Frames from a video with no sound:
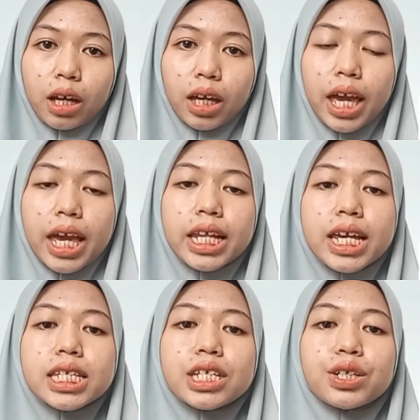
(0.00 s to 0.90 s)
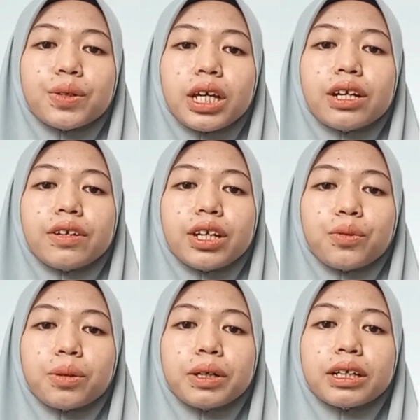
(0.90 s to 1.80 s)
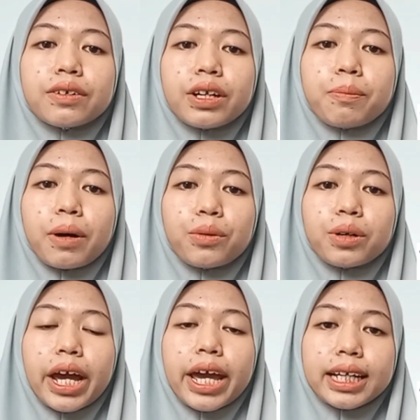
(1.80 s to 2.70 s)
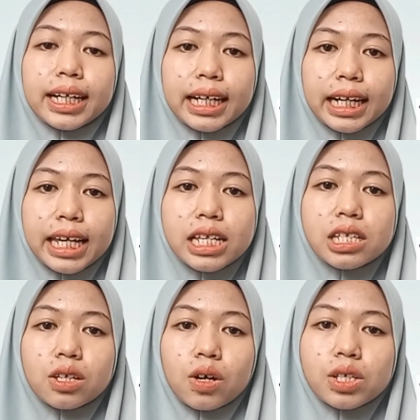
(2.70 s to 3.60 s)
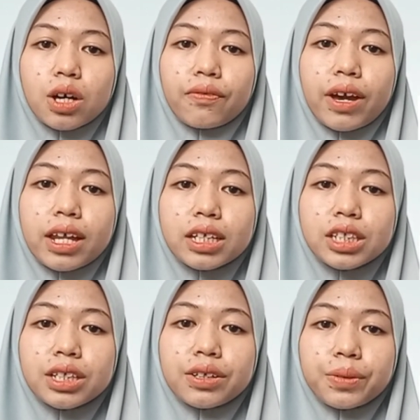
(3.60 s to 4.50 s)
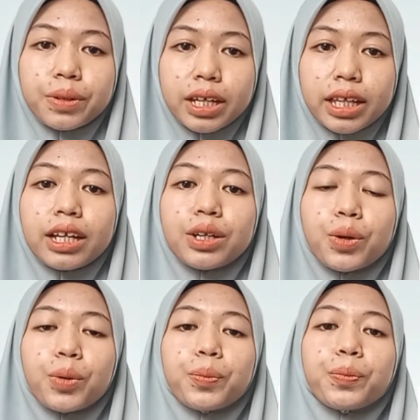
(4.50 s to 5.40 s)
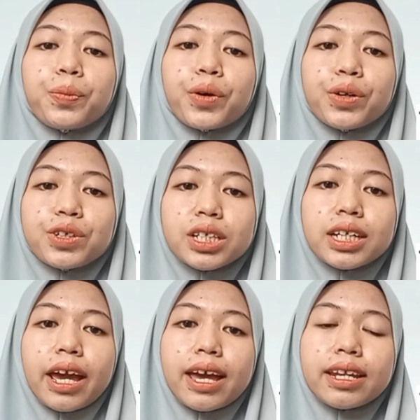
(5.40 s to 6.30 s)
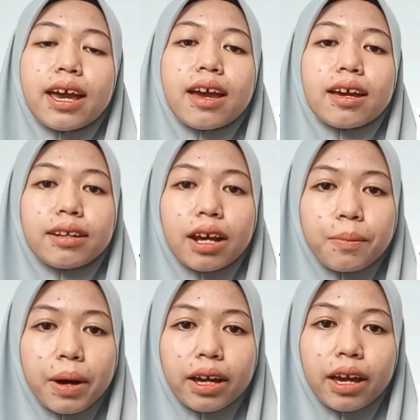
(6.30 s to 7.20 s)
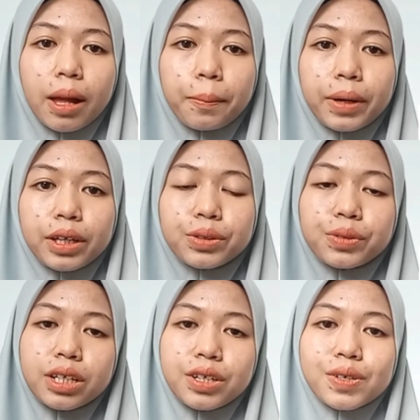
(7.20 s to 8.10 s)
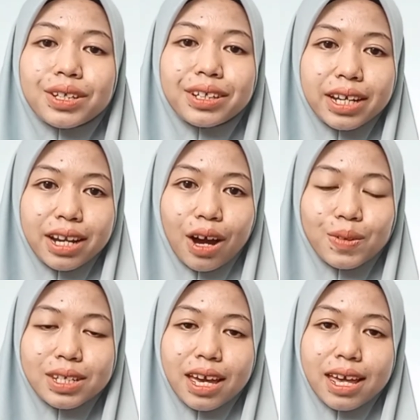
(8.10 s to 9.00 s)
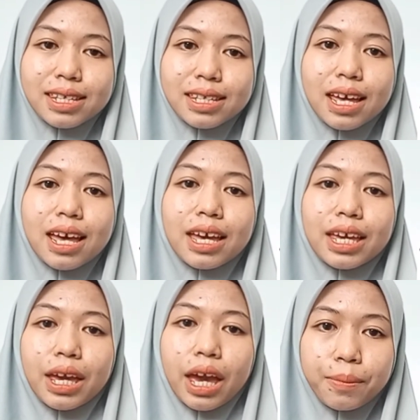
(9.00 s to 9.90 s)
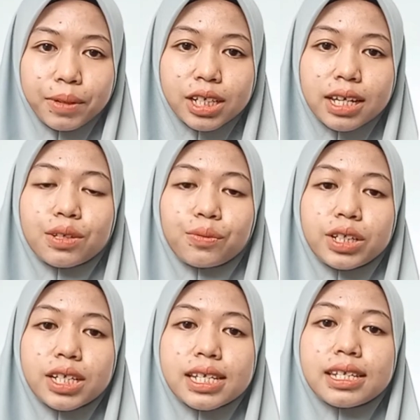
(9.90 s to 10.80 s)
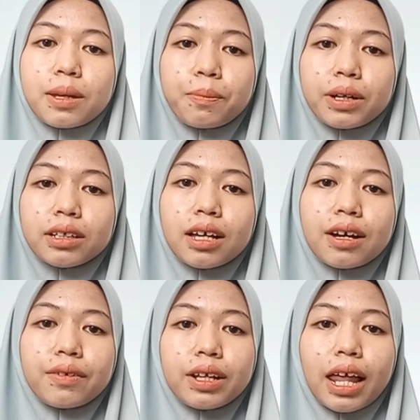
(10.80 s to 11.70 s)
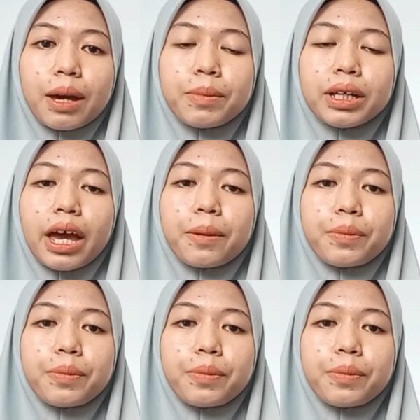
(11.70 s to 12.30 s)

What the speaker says: It is truly renewable green power and clean source of energy, creating no pollution and thereby helping to reduce greenhouse gas emissions, which is simple, reliable, and